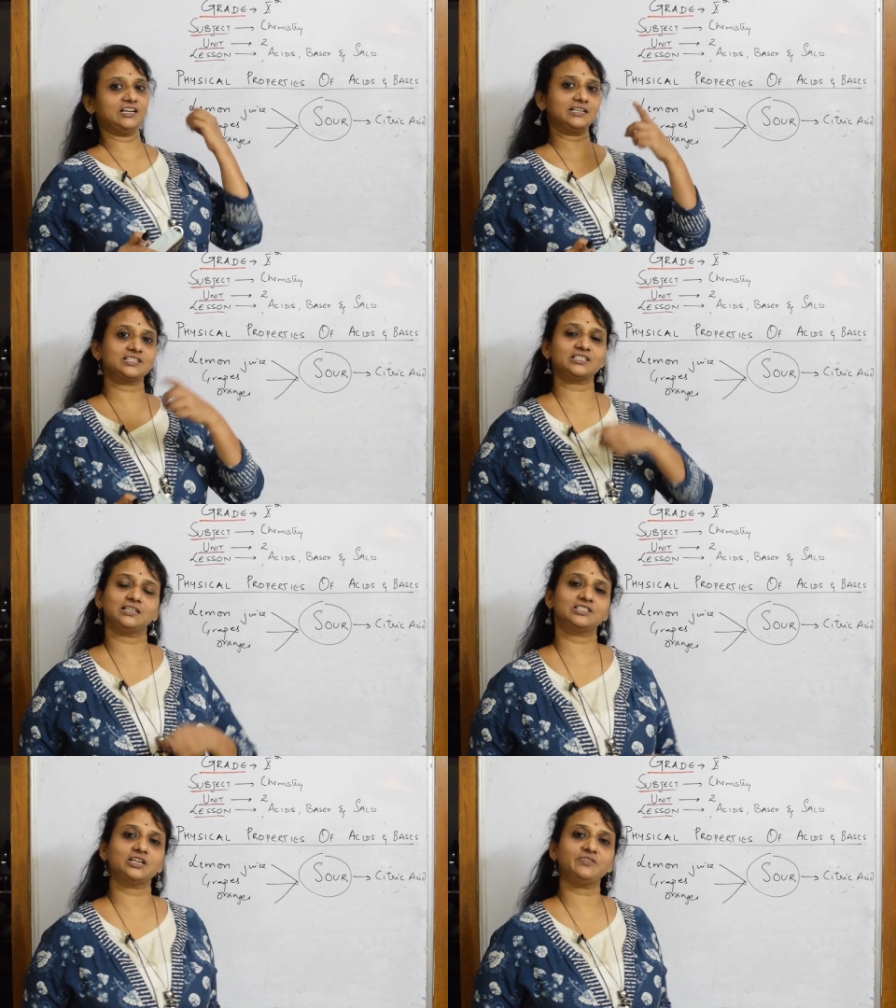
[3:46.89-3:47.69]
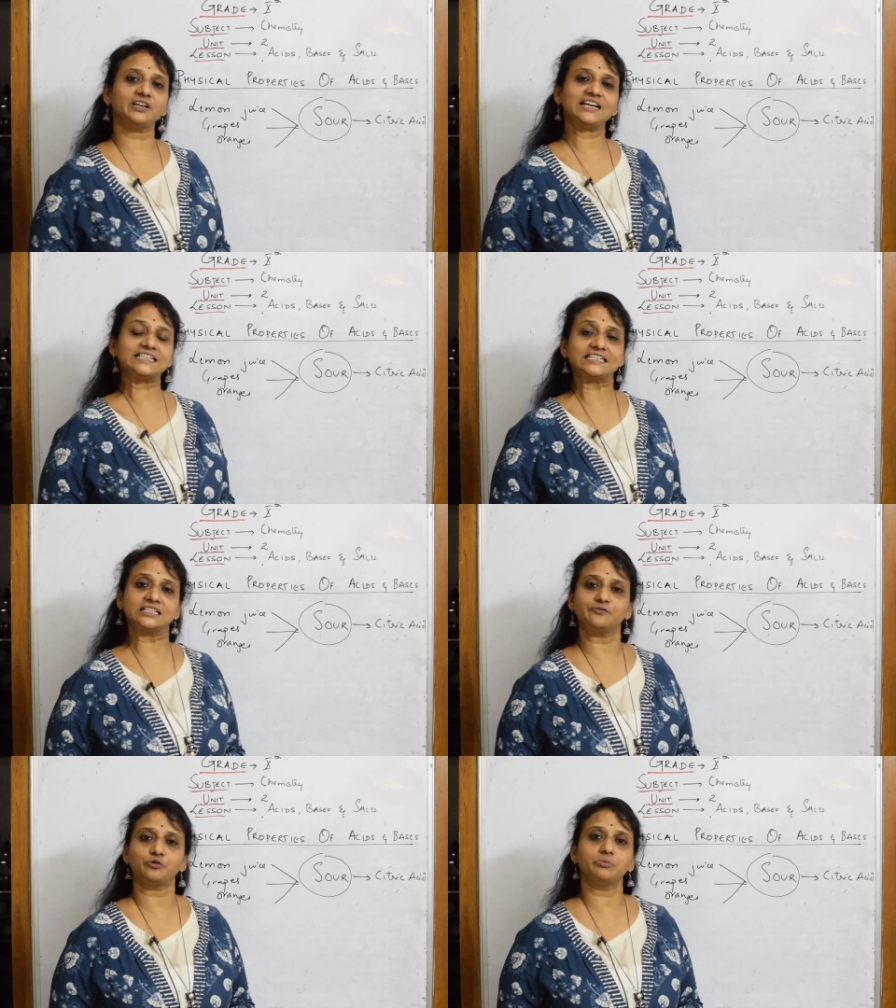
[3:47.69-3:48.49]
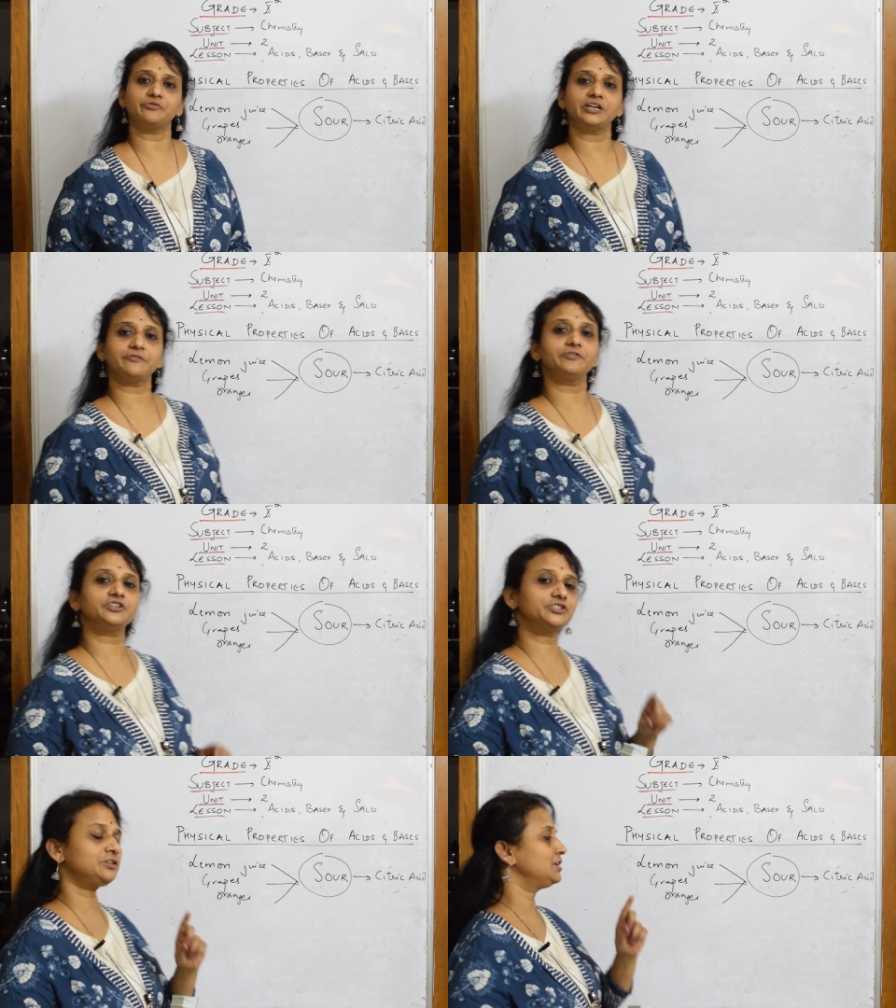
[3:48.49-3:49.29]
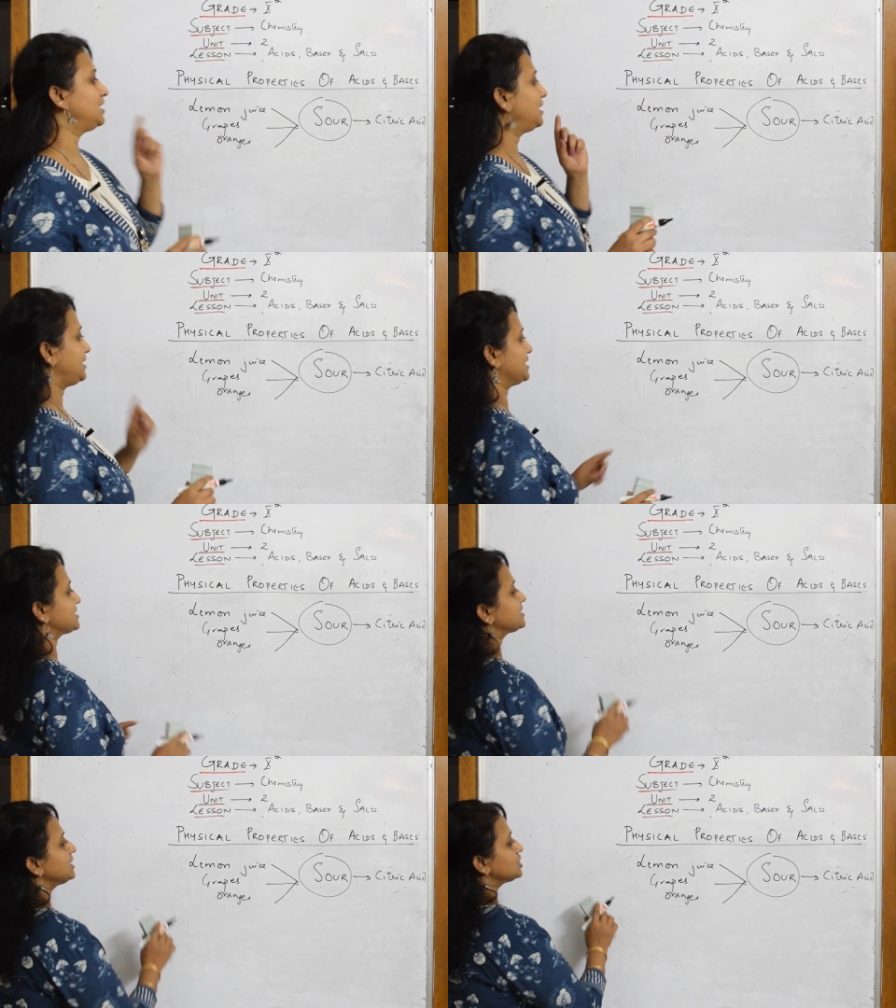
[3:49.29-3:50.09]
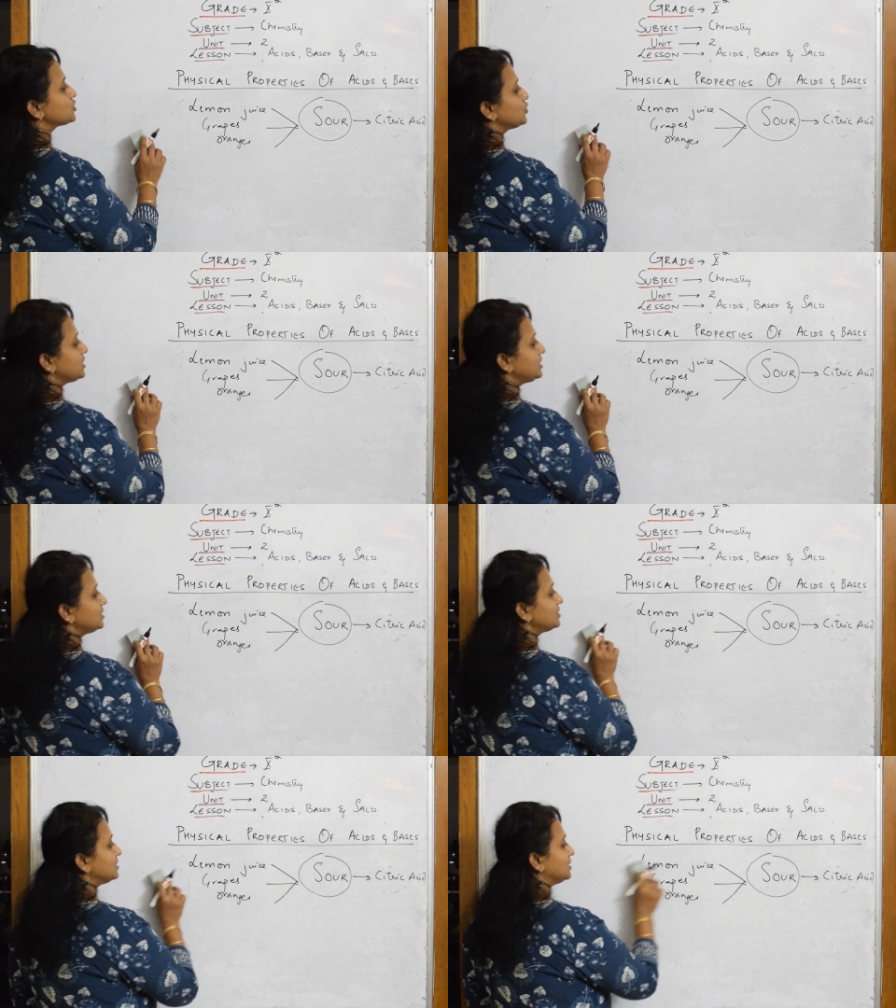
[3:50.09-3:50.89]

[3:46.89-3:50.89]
so let us shall we write it in the form of a definition yes so here